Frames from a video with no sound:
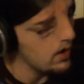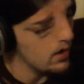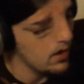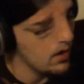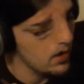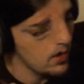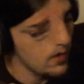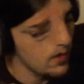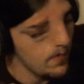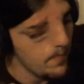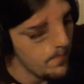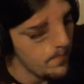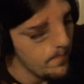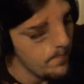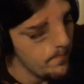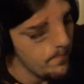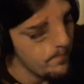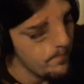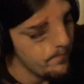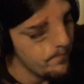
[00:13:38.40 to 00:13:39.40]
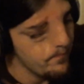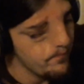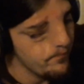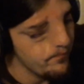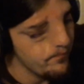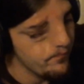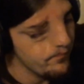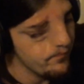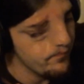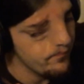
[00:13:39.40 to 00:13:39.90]
what kind of
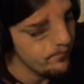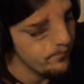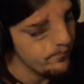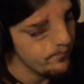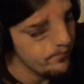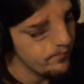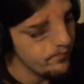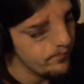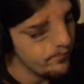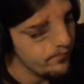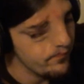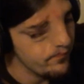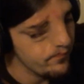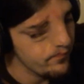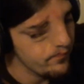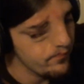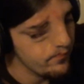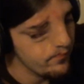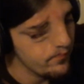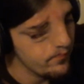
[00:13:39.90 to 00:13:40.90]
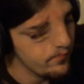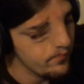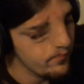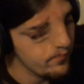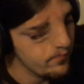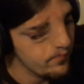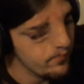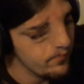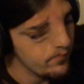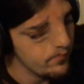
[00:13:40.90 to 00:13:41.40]
videos do you have on
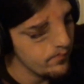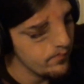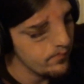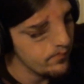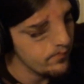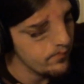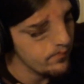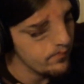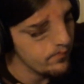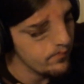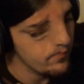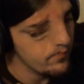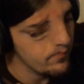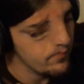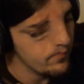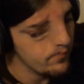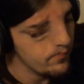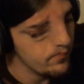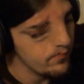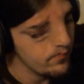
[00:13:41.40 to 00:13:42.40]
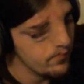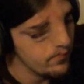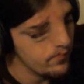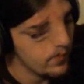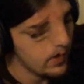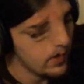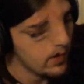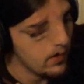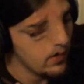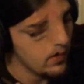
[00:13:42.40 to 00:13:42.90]
YouTube or
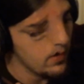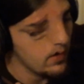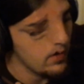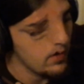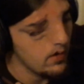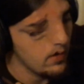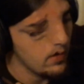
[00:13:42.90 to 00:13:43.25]
whatever?